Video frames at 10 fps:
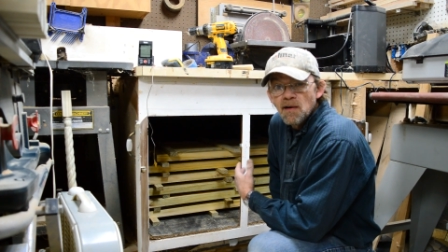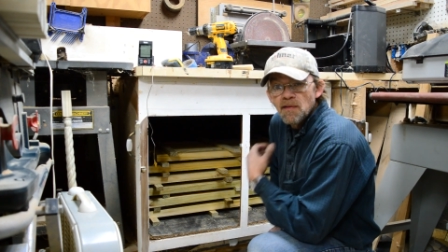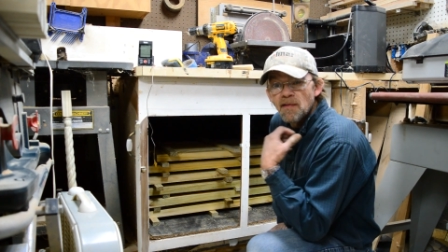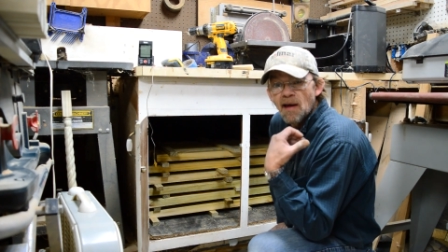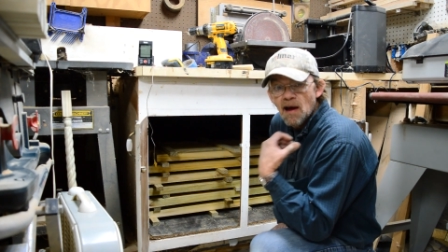
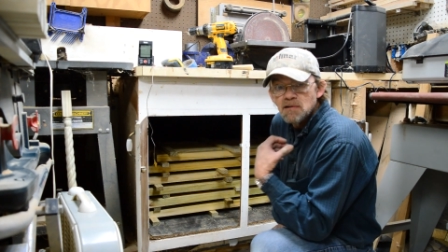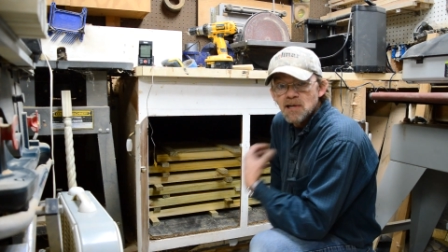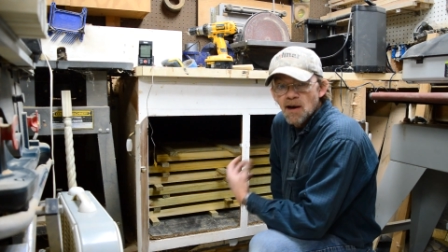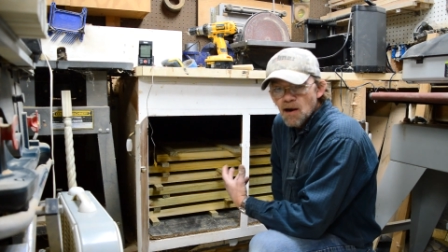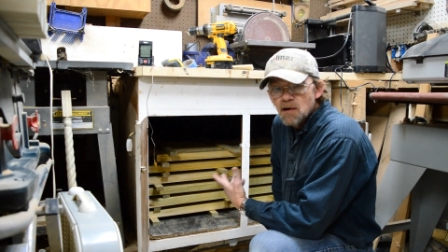than the
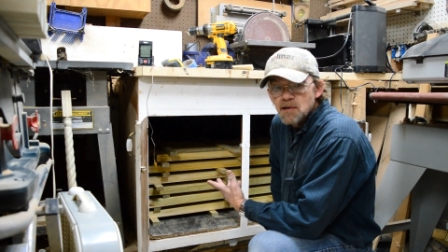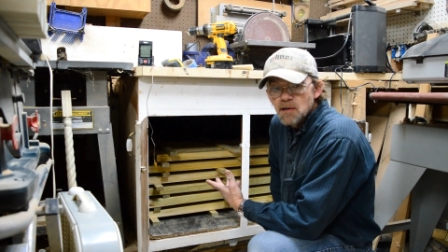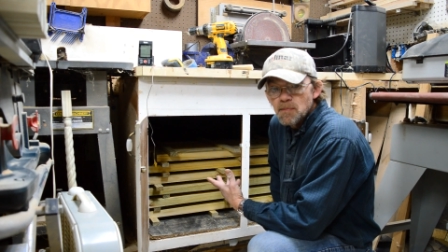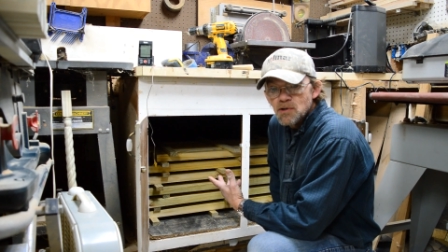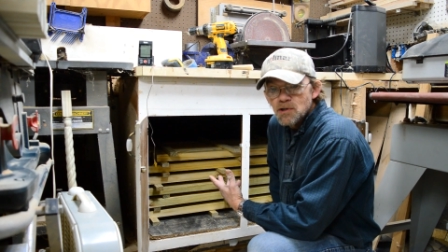outside air
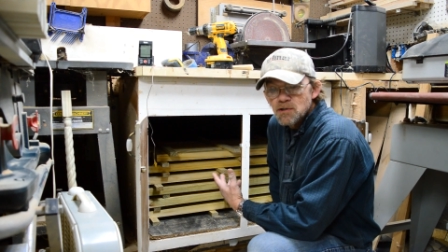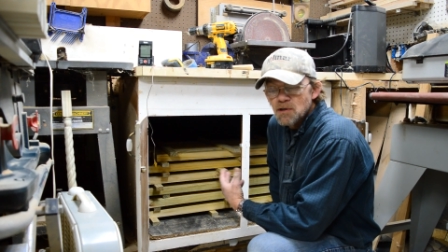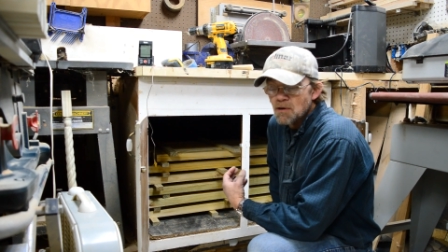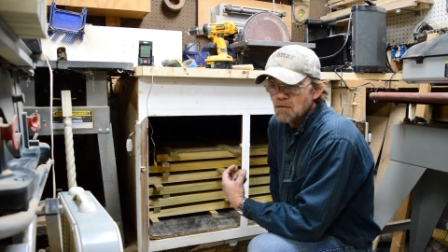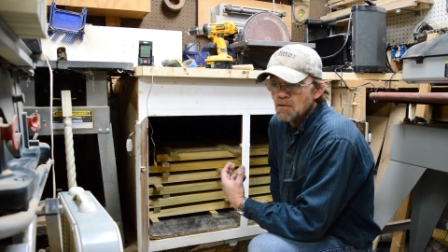temperature.
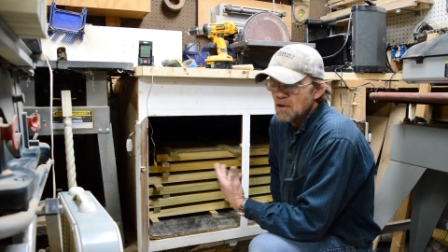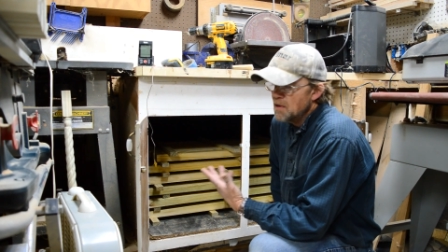So,